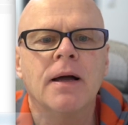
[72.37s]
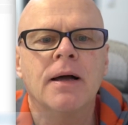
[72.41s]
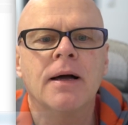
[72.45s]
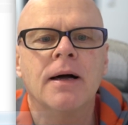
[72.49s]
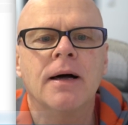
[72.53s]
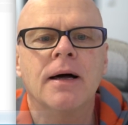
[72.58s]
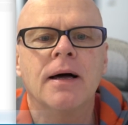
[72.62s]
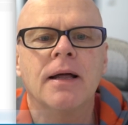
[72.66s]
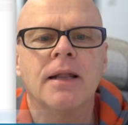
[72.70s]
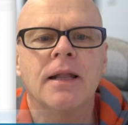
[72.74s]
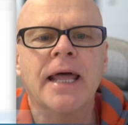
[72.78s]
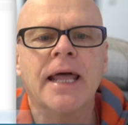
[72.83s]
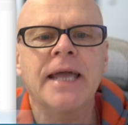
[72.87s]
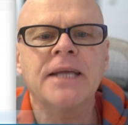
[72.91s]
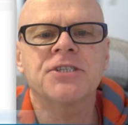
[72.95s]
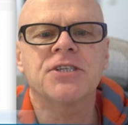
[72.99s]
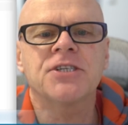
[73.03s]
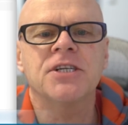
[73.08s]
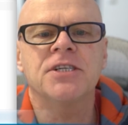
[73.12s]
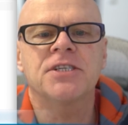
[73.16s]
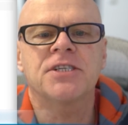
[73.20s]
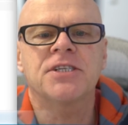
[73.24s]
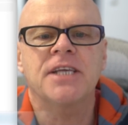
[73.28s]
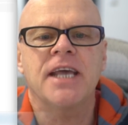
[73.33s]
Uh,
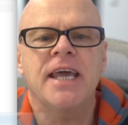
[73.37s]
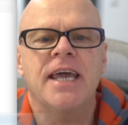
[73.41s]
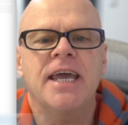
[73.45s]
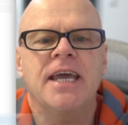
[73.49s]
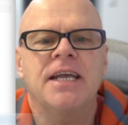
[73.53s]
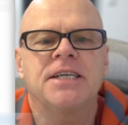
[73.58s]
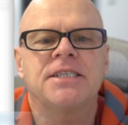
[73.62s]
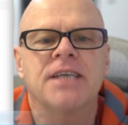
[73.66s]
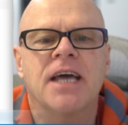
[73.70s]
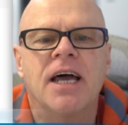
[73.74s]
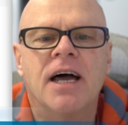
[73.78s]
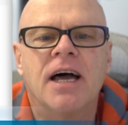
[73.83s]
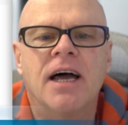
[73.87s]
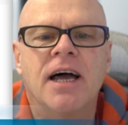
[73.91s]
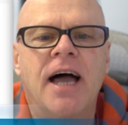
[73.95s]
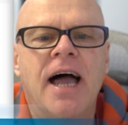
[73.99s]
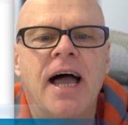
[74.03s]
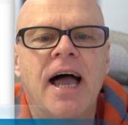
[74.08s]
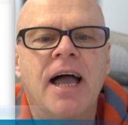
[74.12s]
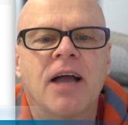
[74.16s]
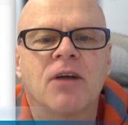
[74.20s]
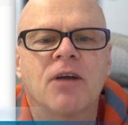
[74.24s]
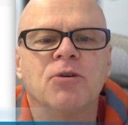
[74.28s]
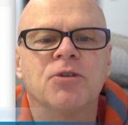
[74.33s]
Langston said, uh,
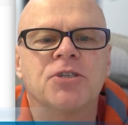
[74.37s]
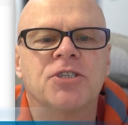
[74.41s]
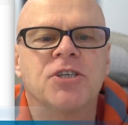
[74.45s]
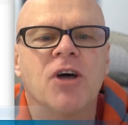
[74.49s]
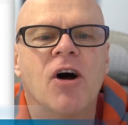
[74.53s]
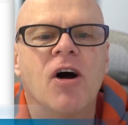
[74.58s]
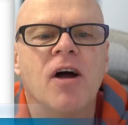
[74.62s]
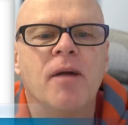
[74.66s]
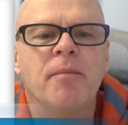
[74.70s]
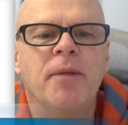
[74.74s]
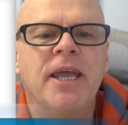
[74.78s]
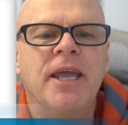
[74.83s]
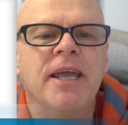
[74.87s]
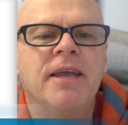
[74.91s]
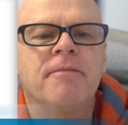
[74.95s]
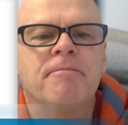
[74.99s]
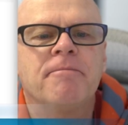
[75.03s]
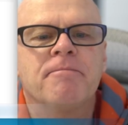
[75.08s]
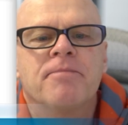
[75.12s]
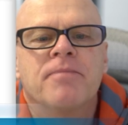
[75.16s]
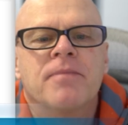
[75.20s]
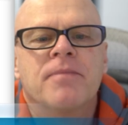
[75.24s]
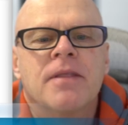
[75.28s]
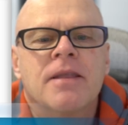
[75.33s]
how good timing.
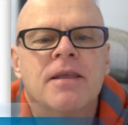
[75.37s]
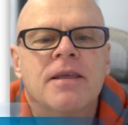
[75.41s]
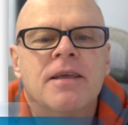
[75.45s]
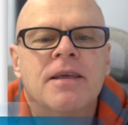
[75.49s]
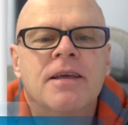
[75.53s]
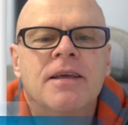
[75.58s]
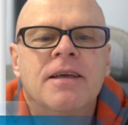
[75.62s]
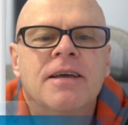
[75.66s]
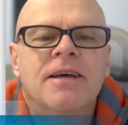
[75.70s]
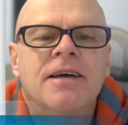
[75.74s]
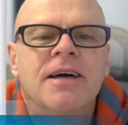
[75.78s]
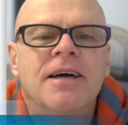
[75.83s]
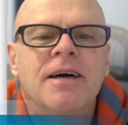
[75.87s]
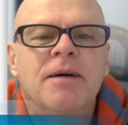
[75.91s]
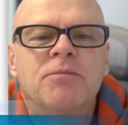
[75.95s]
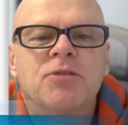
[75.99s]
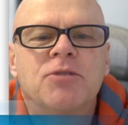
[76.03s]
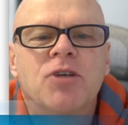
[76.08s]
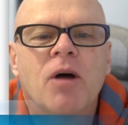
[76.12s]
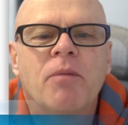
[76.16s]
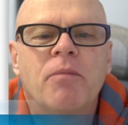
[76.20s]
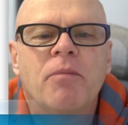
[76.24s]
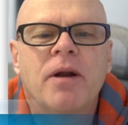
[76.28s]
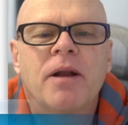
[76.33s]
Um,
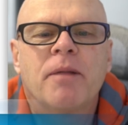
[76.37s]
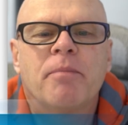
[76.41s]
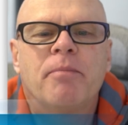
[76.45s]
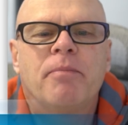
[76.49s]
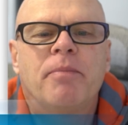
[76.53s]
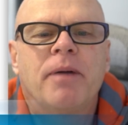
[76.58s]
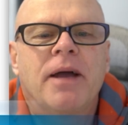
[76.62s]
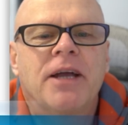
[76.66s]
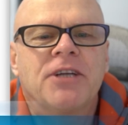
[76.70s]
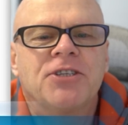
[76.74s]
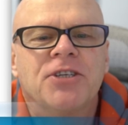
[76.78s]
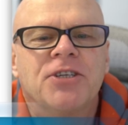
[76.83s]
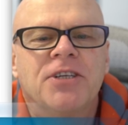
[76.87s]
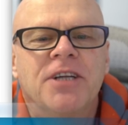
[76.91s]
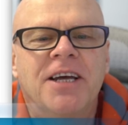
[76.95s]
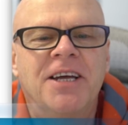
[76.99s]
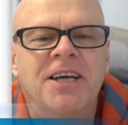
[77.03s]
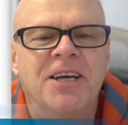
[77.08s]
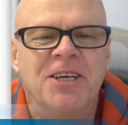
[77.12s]
of passion,